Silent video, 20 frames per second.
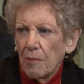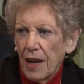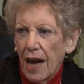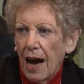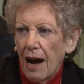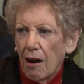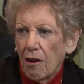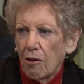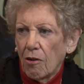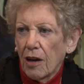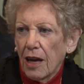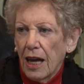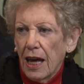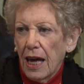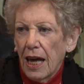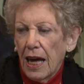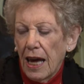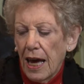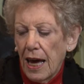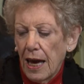now.
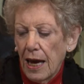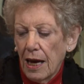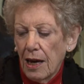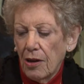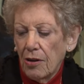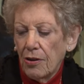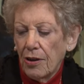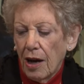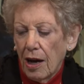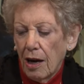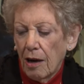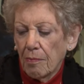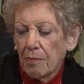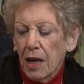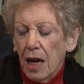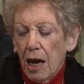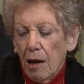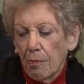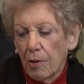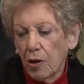Mm-hmm. And um,
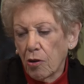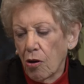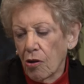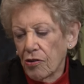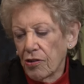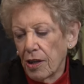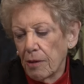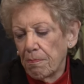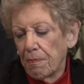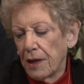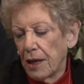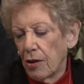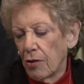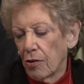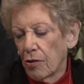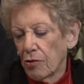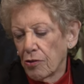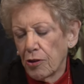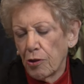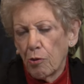but of course, St.
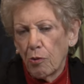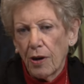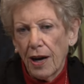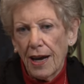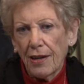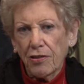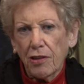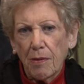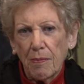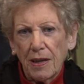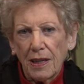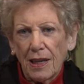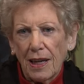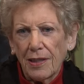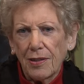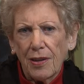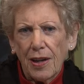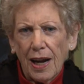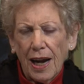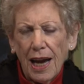Peter's. You were asking me
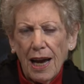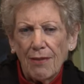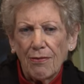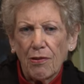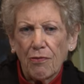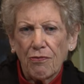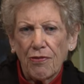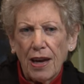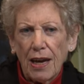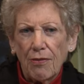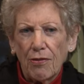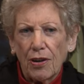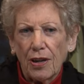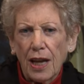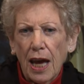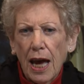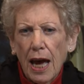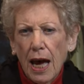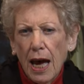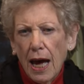like, did I have a favorite?
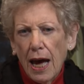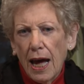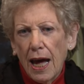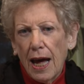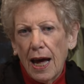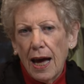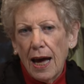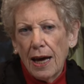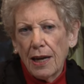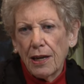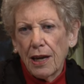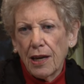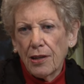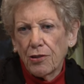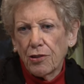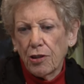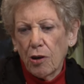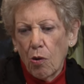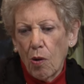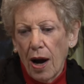And
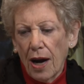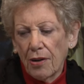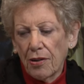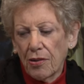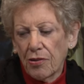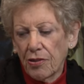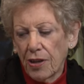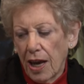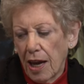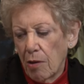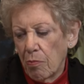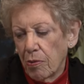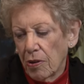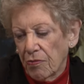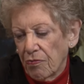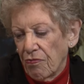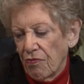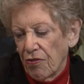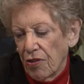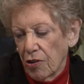it's so hard to say.
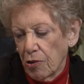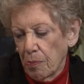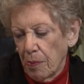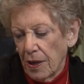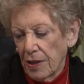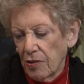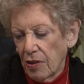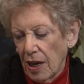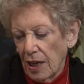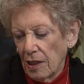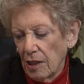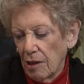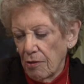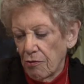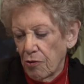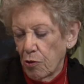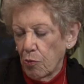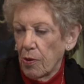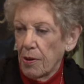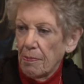But first place, I
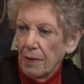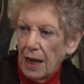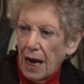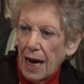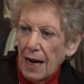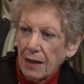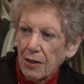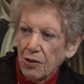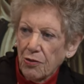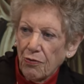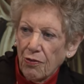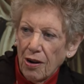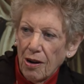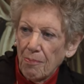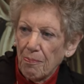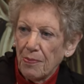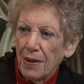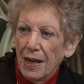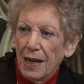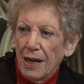live three blocks
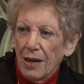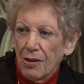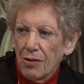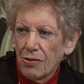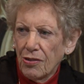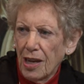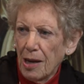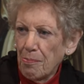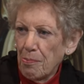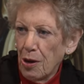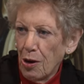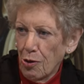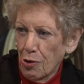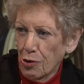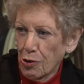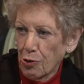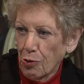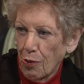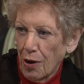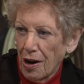from St.
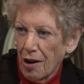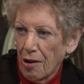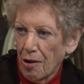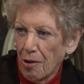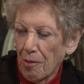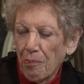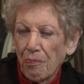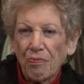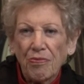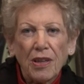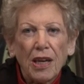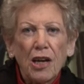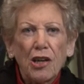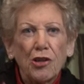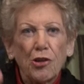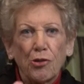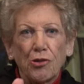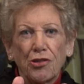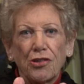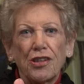Peter's Square.
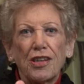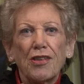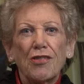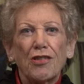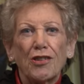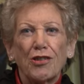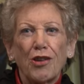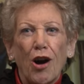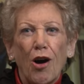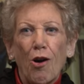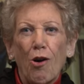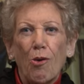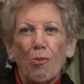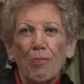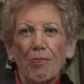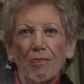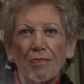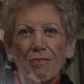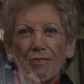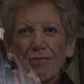You see the dome